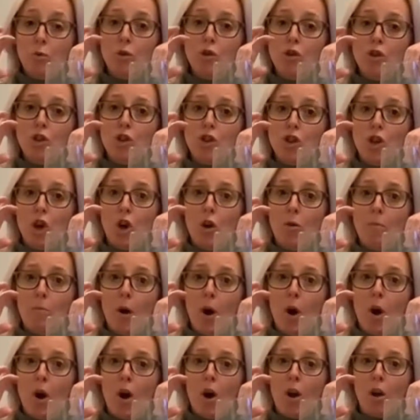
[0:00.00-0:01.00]

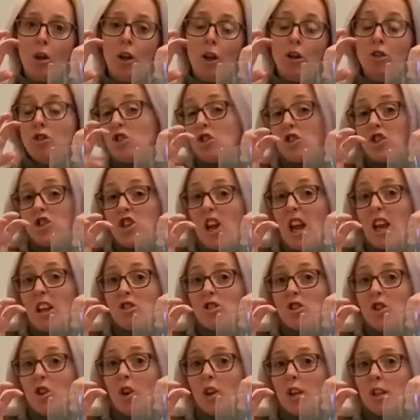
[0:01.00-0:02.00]
snowball had just
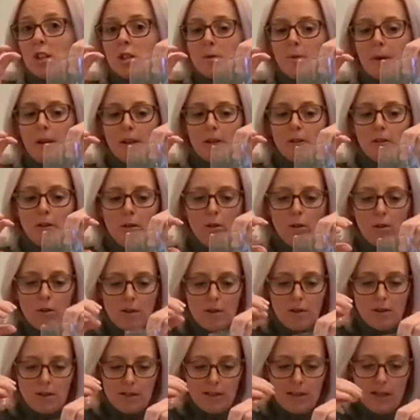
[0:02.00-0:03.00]
changed colour, so it
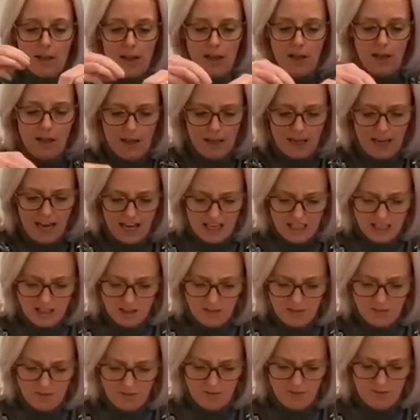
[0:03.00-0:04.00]
looked kind
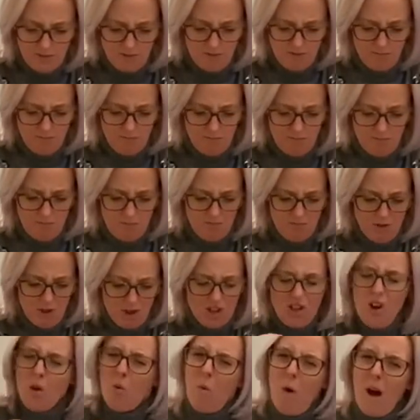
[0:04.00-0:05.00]
of
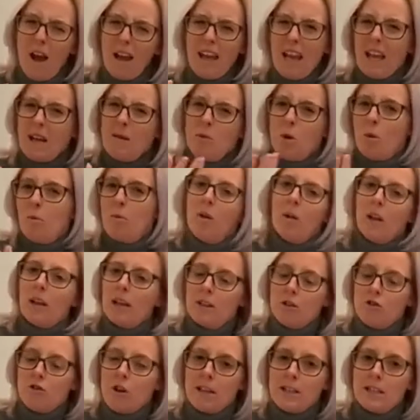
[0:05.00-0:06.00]
just not white anymore, more like
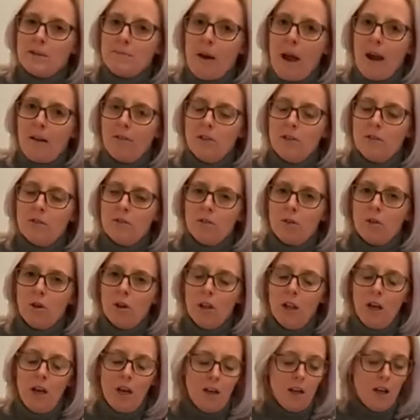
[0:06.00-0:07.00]
a transparent
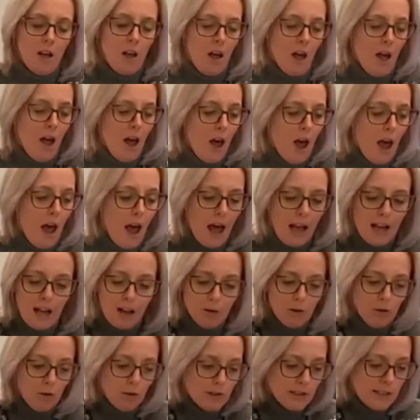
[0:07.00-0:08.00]
colour. And I
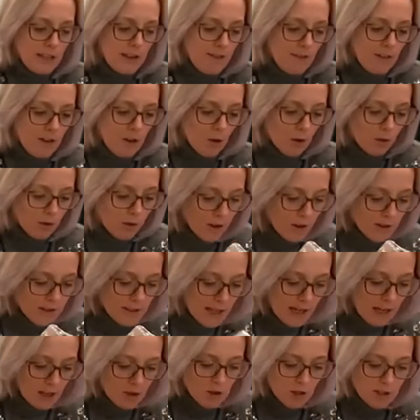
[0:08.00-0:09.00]
looked in the others
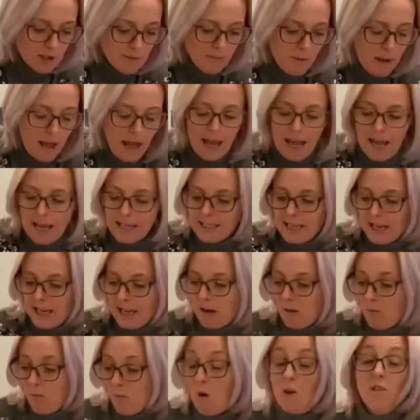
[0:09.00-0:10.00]
and I just peered in,
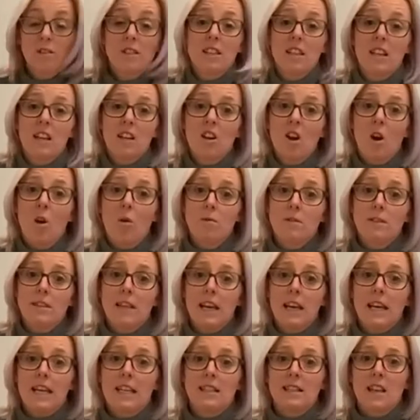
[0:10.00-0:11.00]
and what did I
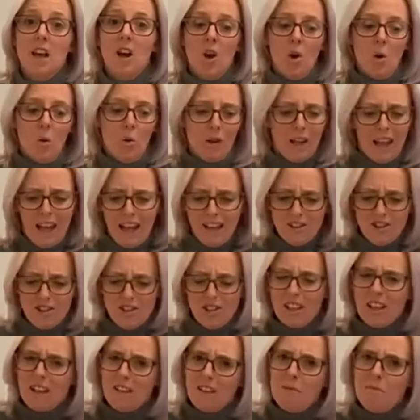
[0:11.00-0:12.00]
notice? Well,
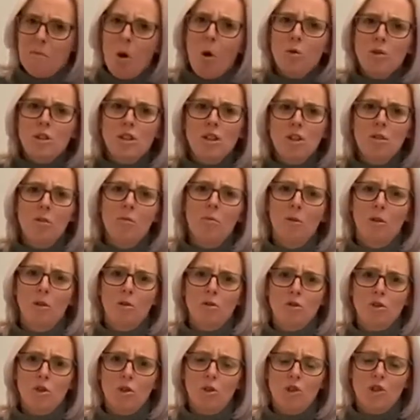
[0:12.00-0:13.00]
actually, most of them
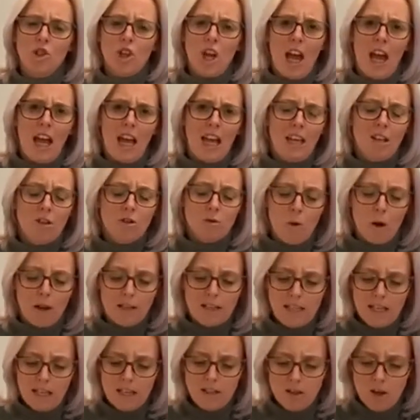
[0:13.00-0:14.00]
looked unchanged. What I
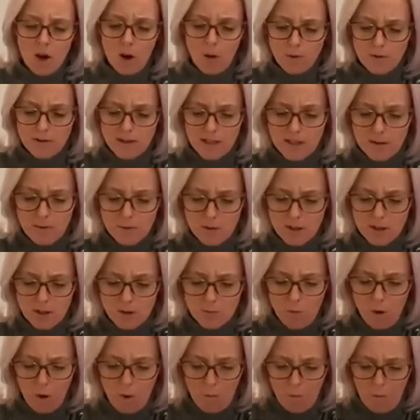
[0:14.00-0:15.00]
did notice was the
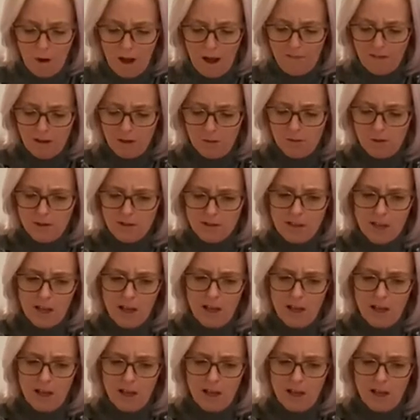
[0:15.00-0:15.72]
one where it was